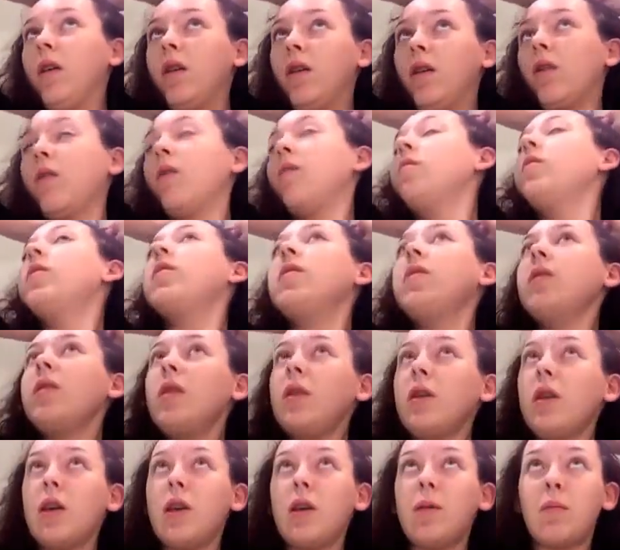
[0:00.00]
So I'm just
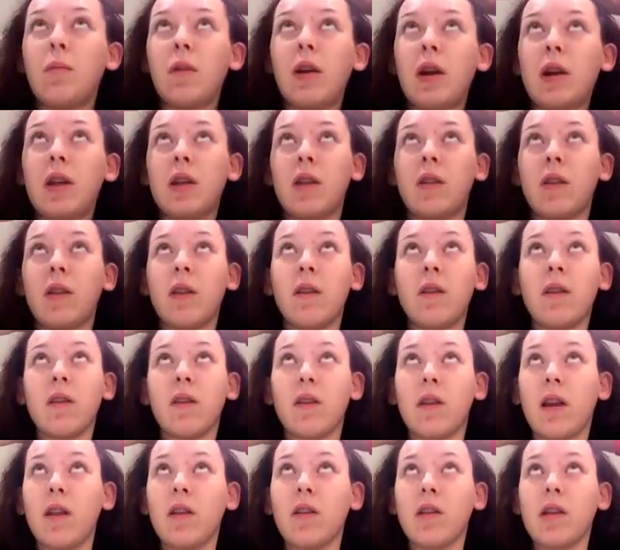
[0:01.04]
going to keep braiding this.
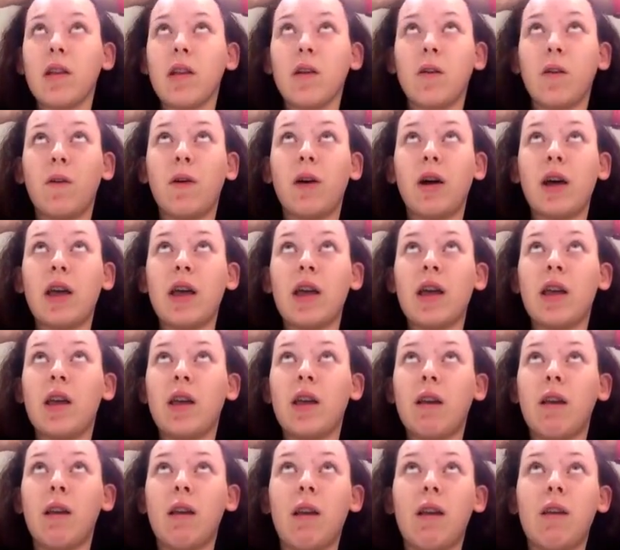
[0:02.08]
It's actually quite
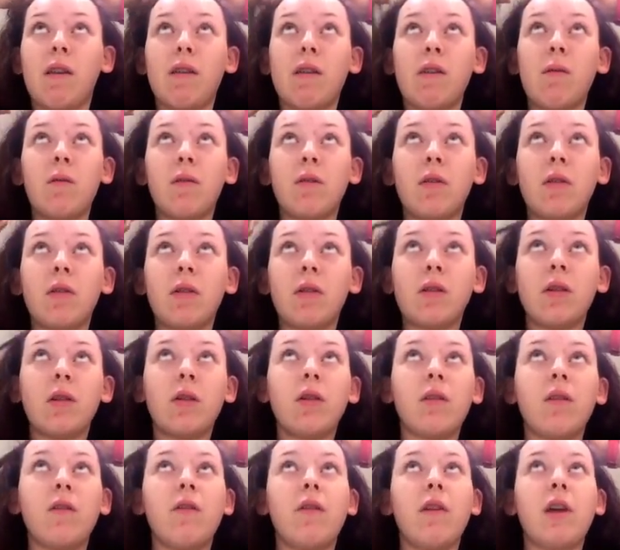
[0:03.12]
easy once you know
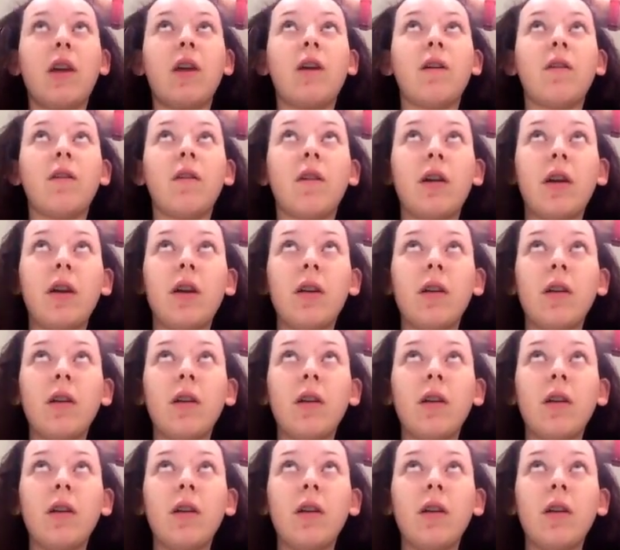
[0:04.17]
the fingering.